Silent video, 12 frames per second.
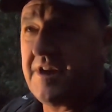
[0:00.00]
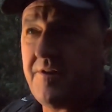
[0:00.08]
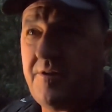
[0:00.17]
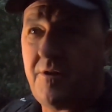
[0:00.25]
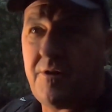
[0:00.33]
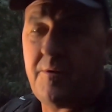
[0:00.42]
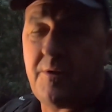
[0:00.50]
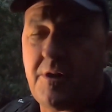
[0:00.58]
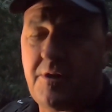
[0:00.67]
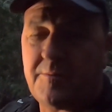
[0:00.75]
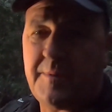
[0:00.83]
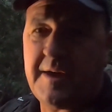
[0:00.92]
here and not a
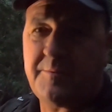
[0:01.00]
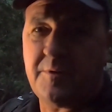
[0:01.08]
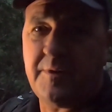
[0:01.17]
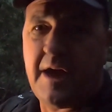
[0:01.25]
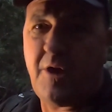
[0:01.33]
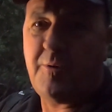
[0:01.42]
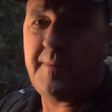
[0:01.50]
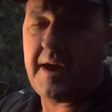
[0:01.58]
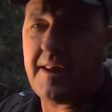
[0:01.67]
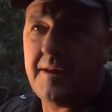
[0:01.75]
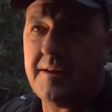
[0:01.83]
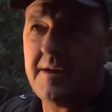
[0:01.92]
lot of people know
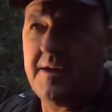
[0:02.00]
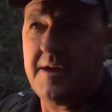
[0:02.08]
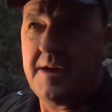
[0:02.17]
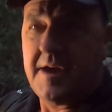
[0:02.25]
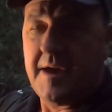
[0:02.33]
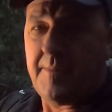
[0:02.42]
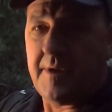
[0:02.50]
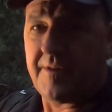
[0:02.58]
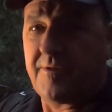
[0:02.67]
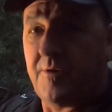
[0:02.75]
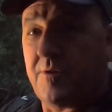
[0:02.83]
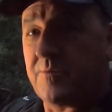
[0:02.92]
about it, but I
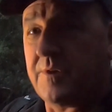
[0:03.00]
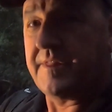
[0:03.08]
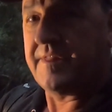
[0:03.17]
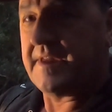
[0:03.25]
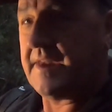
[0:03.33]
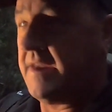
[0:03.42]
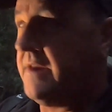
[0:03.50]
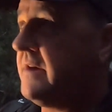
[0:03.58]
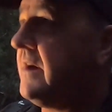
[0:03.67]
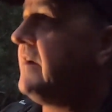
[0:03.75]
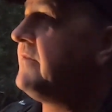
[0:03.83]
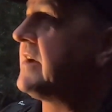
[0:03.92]
thought with the
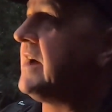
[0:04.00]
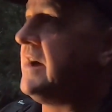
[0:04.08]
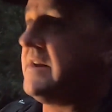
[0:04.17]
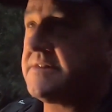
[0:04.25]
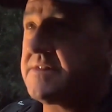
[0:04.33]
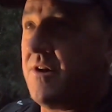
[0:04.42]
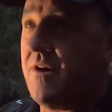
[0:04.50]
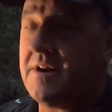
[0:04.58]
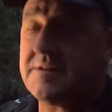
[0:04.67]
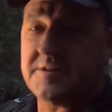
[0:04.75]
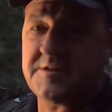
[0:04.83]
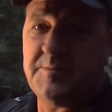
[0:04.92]
overcast
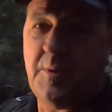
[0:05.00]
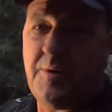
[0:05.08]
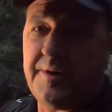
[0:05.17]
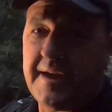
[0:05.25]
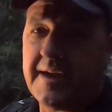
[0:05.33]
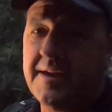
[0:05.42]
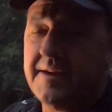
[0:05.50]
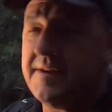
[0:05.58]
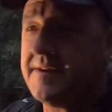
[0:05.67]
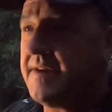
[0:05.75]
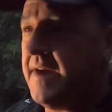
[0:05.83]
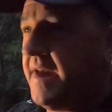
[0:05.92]
skies this morning
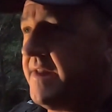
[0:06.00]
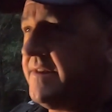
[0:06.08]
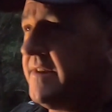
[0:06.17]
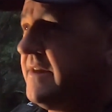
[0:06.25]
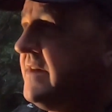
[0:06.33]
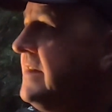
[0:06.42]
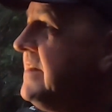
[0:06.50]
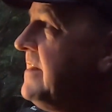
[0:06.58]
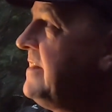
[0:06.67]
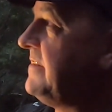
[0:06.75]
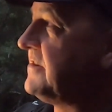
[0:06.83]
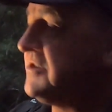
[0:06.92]
and
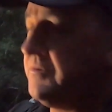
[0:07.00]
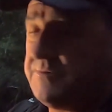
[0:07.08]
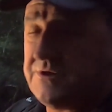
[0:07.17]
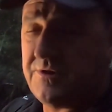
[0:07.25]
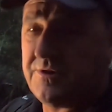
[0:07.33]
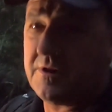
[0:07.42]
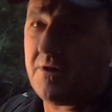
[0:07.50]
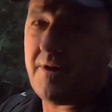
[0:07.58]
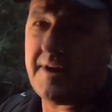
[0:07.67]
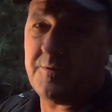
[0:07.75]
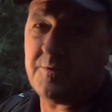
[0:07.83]
the subdued light, it